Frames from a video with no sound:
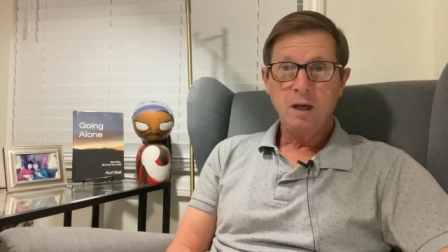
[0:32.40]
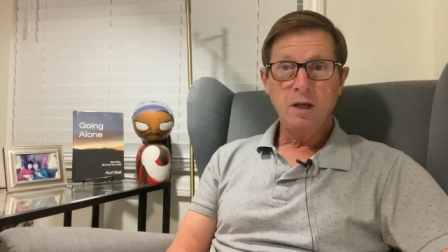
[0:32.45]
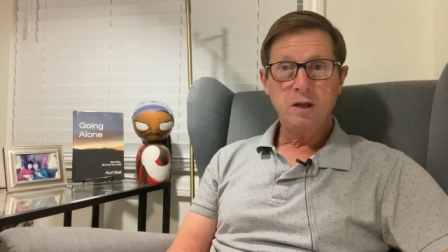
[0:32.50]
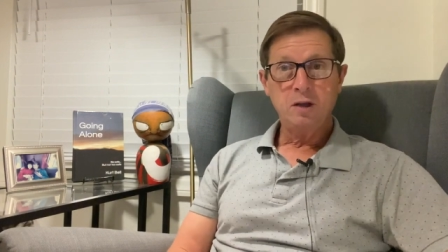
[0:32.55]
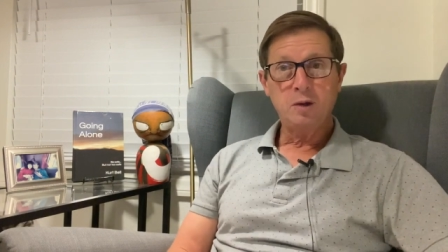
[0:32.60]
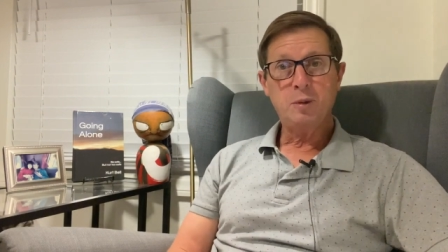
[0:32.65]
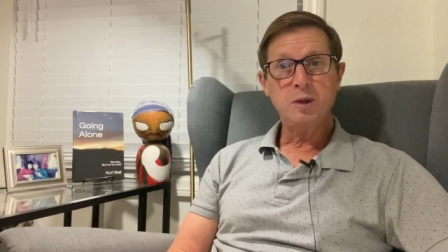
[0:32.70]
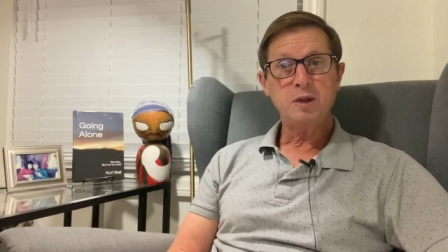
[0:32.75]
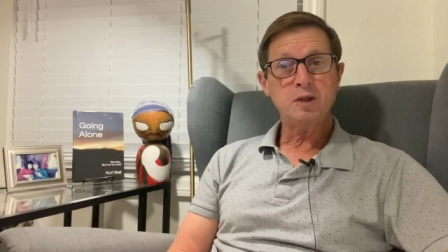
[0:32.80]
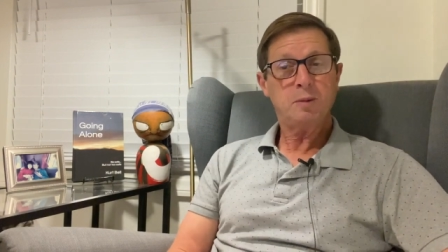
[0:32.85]

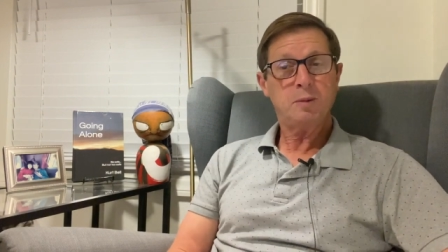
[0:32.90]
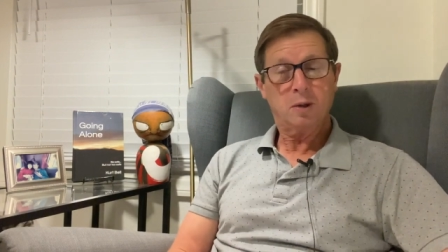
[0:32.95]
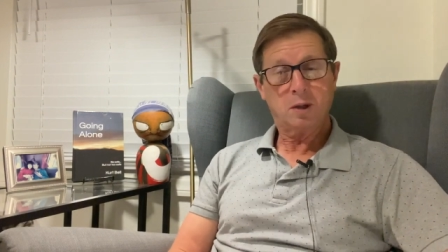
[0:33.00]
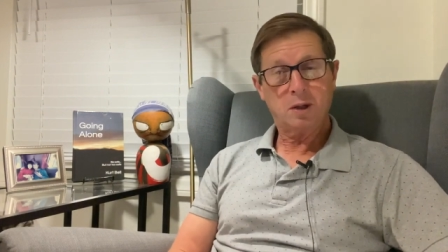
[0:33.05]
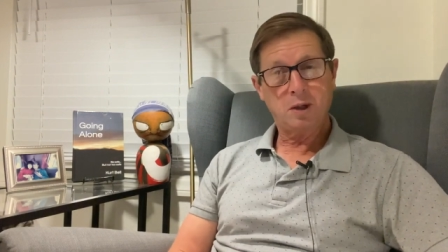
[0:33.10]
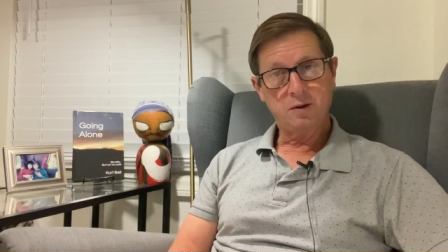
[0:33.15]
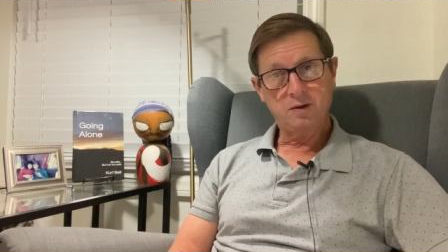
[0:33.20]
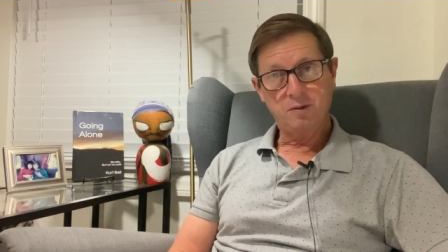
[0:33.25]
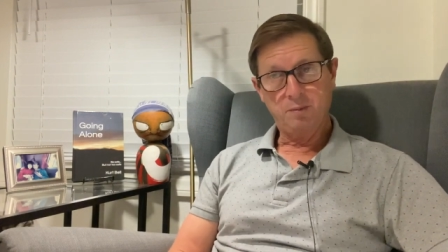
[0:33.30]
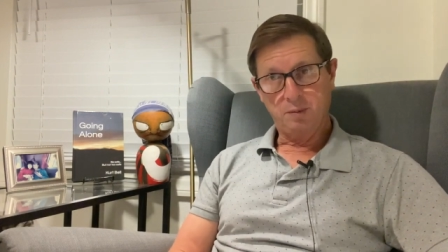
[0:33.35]
The principle
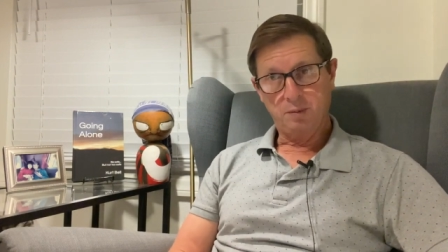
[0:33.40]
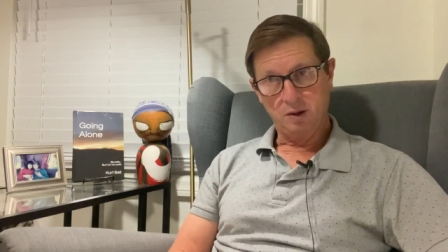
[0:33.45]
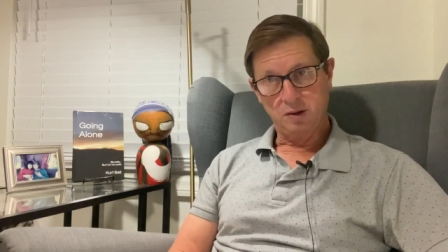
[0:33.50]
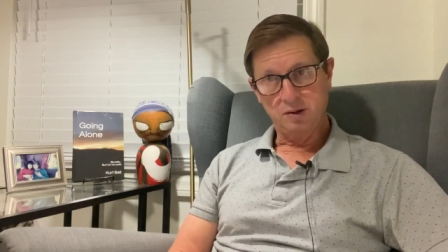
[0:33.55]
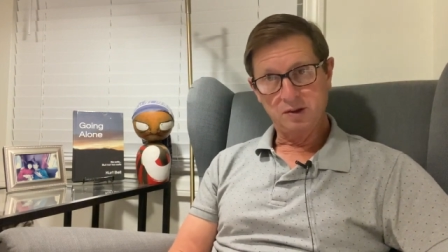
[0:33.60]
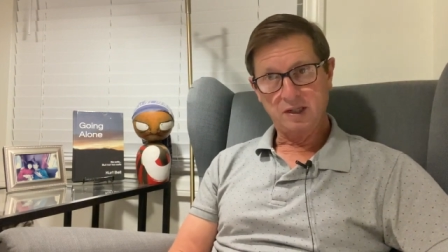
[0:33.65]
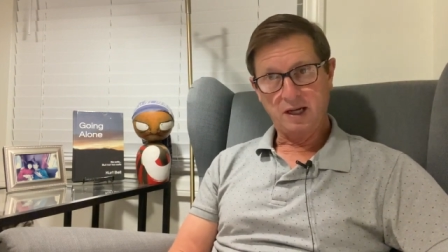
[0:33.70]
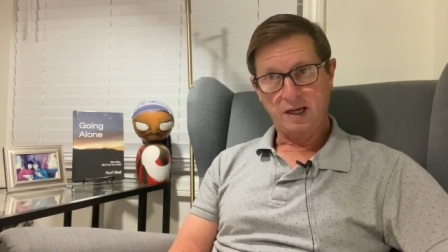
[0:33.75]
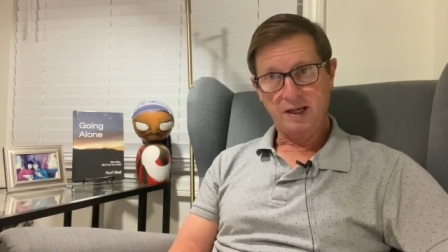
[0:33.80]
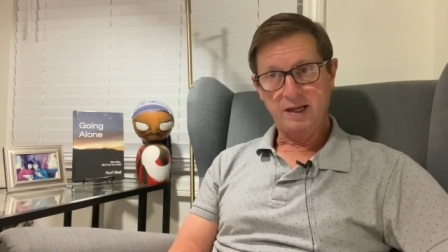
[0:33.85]
called the
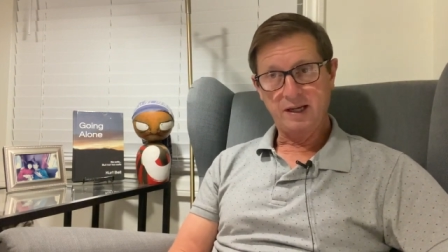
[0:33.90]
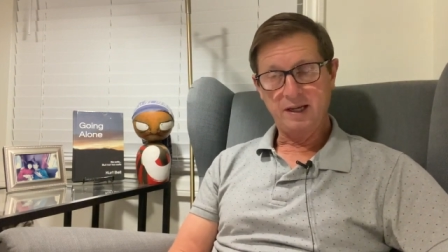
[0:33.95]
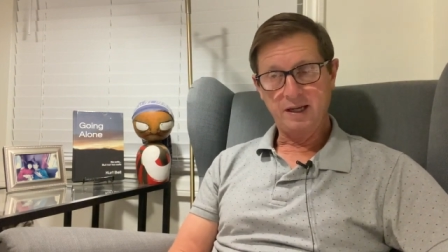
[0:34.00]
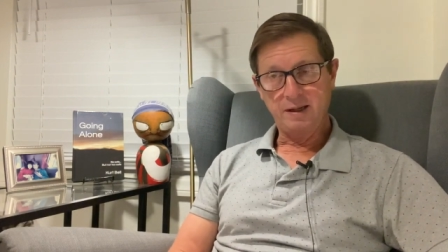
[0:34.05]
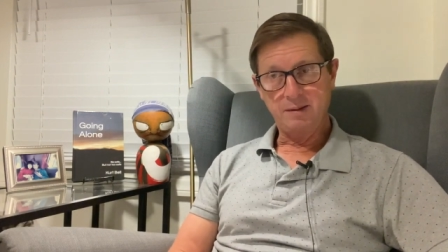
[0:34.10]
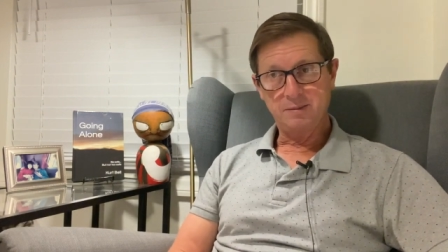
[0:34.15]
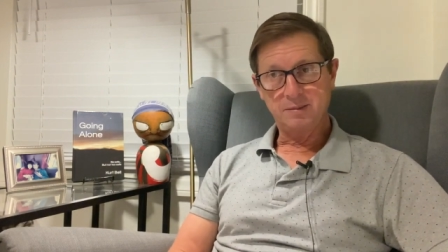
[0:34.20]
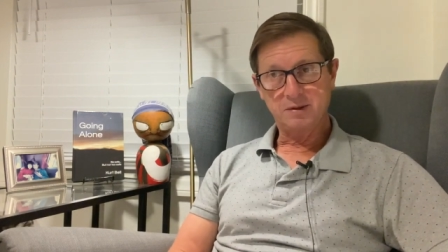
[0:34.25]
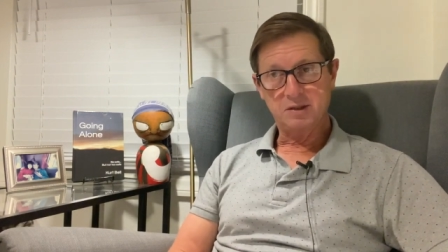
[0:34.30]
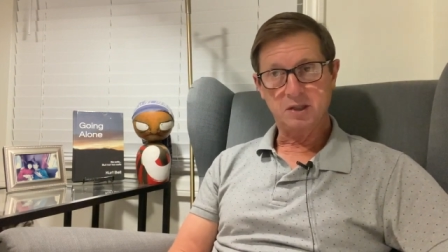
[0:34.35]
bullseye
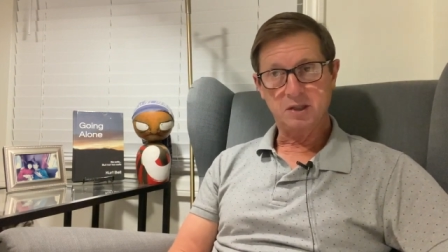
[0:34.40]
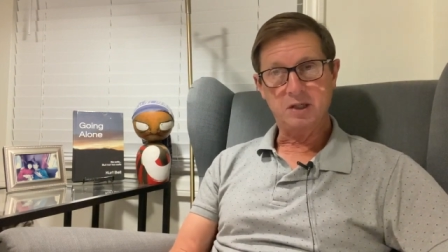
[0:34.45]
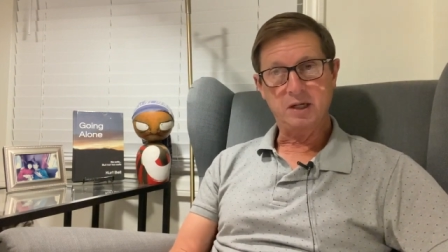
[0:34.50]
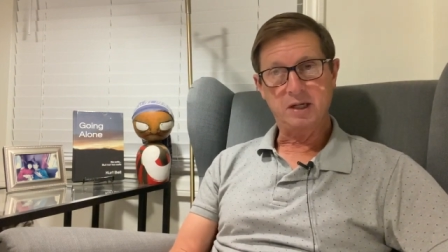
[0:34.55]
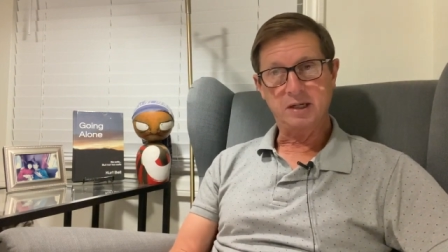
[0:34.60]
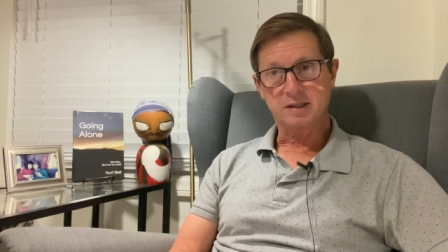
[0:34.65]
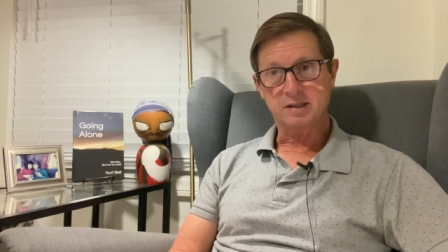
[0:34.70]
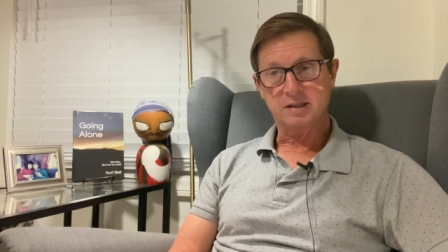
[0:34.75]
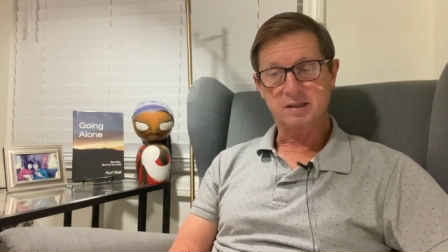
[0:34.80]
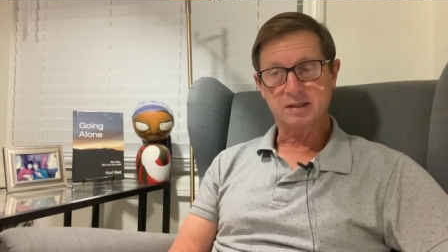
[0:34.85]
aim
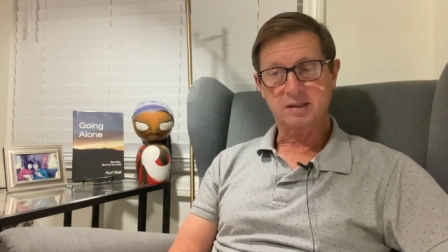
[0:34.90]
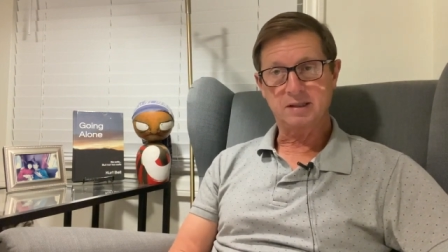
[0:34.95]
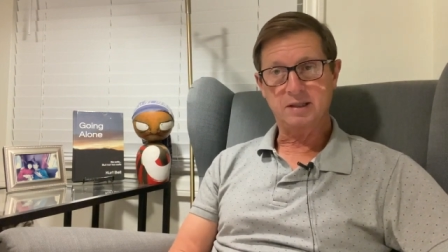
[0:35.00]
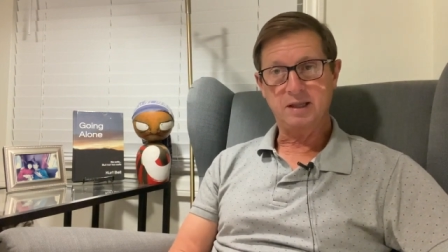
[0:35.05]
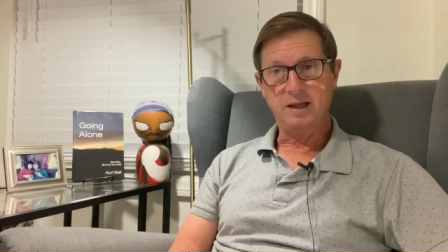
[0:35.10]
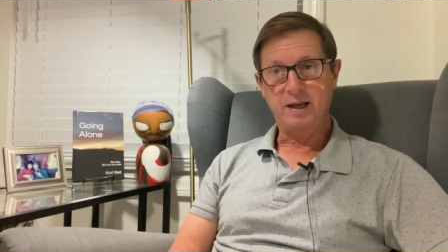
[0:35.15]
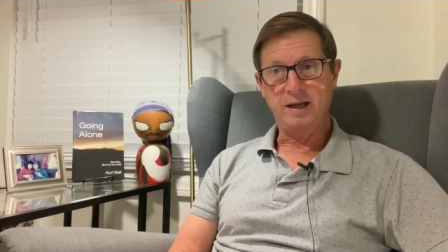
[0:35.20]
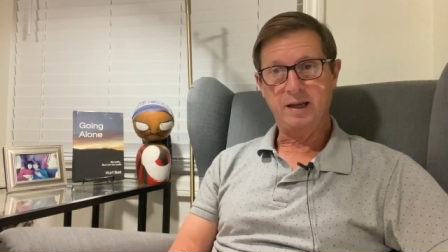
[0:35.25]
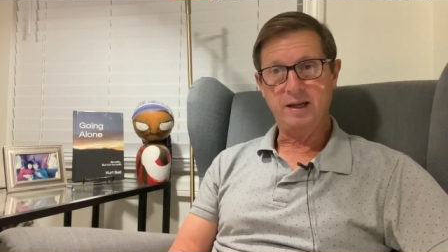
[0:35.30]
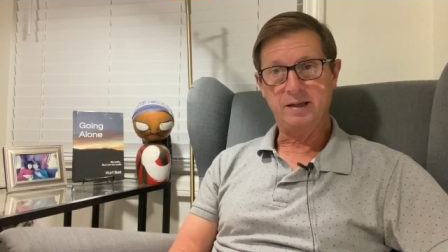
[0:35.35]
suggests
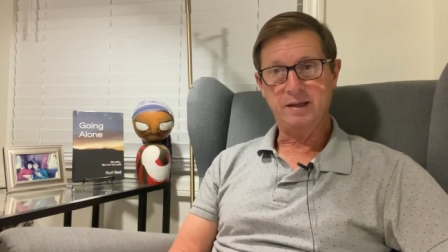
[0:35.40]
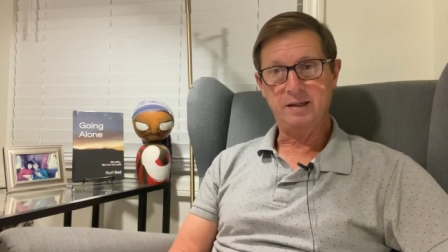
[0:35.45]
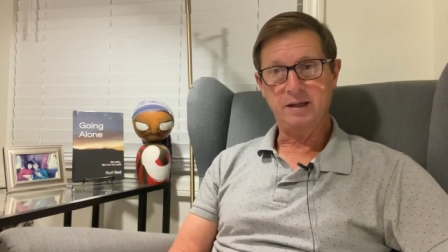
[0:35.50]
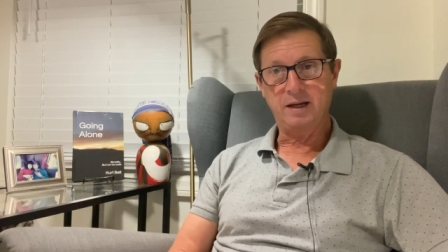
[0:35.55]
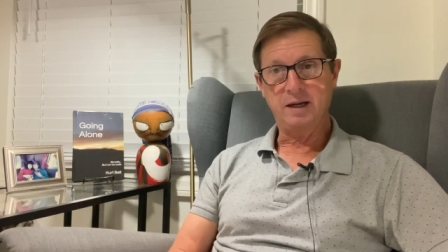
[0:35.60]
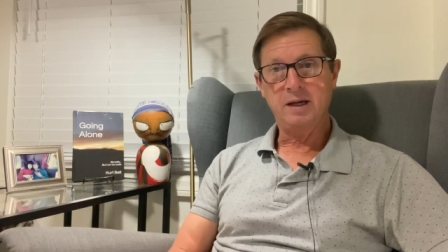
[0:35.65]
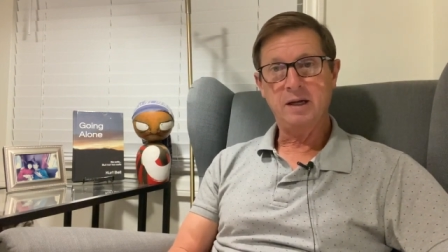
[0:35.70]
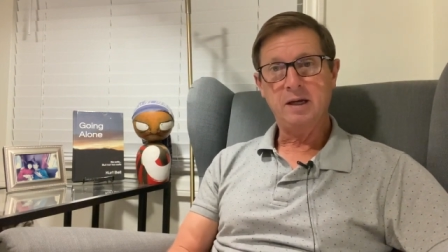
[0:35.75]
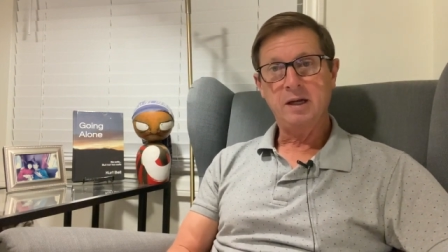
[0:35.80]
that uh,